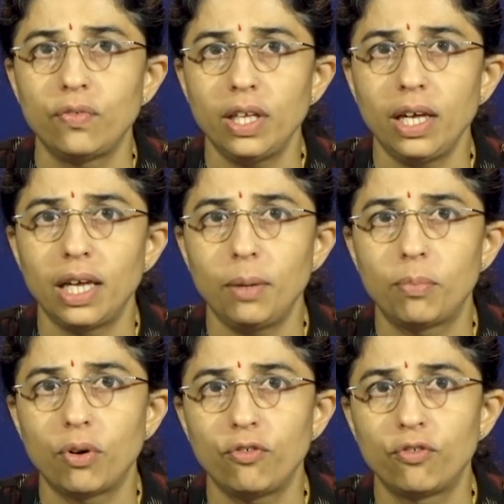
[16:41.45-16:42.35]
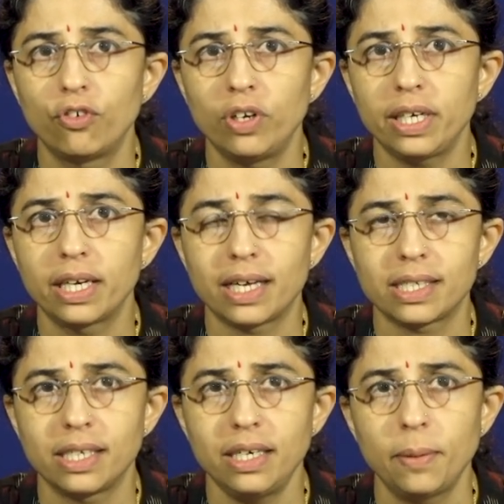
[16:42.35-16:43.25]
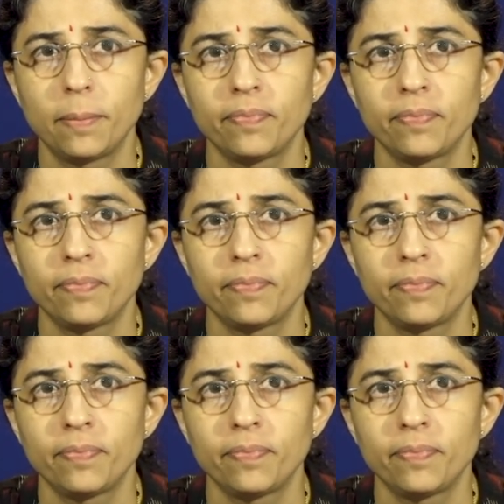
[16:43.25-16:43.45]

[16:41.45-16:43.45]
with the help of folic acid